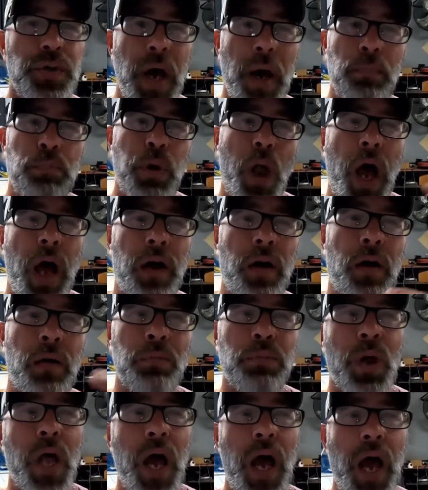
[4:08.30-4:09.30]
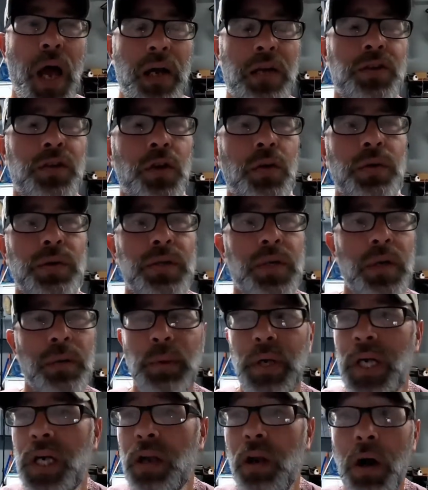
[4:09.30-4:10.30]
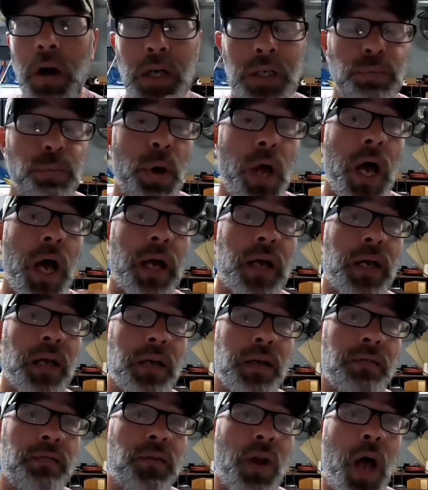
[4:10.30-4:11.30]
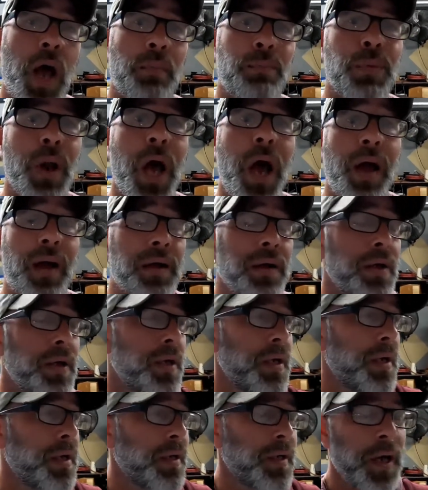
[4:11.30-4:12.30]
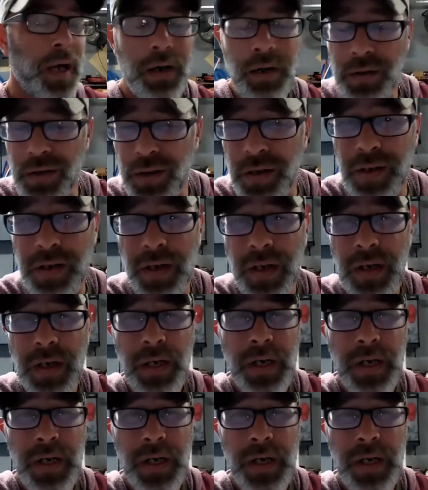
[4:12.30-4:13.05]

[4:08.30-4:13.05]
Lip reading: that black on black. So it's gonna be gloss black and flat black kind of look.